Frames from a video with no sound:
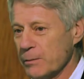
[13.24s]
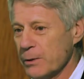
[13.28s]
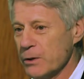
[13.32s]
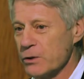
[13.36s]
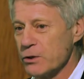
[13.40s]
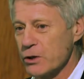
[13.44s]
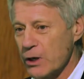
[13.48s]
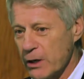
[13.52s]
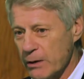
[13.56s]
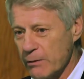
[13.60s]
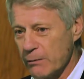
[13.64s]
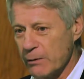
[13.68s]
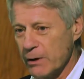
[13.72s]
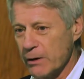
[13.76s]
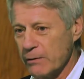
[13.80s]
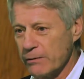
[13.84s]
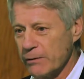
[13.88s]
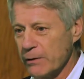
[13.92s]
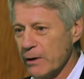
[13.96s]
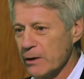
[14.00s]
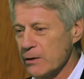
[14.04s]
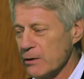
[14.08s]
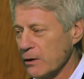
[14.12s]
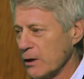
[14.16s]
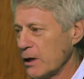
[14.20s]
but genuinely
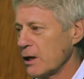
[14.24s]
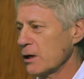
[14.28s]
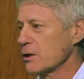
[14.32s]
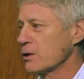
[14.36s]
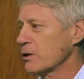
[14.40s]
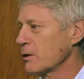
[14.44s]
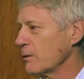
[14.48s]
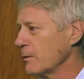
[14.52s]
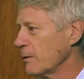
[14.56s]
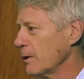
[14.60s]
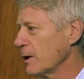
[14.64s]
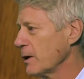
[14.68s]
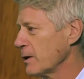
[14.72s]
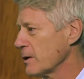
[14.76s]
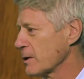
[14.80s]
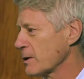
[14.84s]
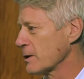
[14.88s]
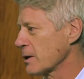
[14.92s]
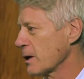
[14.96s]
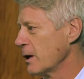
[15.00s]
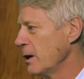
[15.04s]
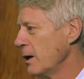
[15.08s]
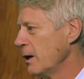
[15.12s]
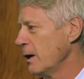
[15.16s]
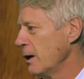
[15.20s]
for educational ones.
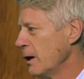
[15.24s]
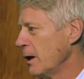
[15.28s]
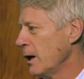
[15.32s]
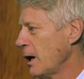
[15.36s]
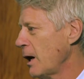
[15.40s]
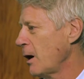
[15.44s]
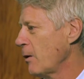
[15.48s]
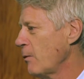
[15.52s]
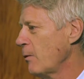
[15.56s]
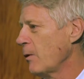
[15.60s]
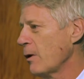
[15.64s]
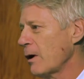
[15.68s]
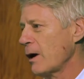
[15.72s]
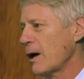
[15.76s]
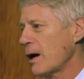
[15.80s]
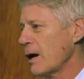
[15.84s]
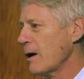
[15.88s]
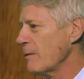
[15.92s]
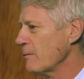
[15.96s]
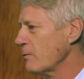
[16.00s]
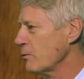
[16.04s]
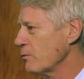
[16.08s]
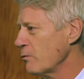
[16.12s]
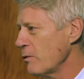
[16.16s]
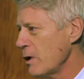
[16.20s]
And what I
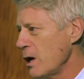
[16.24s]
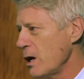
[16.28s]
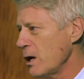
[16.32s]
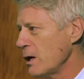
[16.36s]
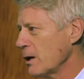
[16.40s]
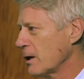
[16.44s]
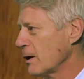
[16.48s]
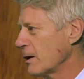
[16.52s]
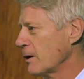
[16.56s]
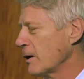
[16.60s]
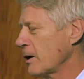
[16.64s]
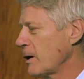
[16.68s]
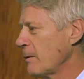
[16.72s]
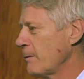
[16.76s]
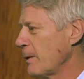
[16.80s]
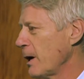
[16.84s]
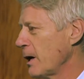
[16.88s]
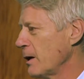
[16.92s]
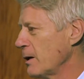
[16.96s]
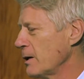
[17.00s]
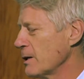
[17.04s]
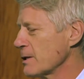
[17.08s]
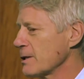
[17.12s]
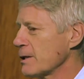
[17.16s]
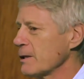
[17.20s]
am really going to
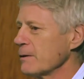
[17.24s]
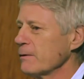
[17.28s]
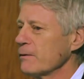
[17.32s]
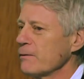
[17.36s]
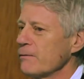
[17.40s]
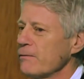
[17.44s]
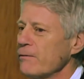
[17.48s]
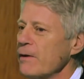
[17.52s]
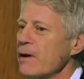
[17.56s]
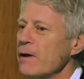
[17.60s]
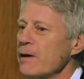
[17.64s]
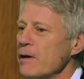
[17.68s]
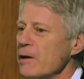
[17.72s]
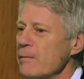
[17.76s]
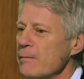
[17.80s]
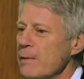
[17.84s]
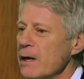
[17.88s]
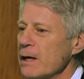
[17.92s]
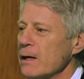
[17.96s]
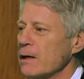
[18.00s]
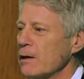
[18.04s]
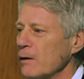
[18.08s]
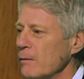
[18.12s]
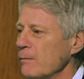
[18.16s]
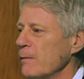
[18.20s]
commend is the
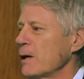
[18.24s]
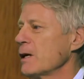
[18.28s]
fundamental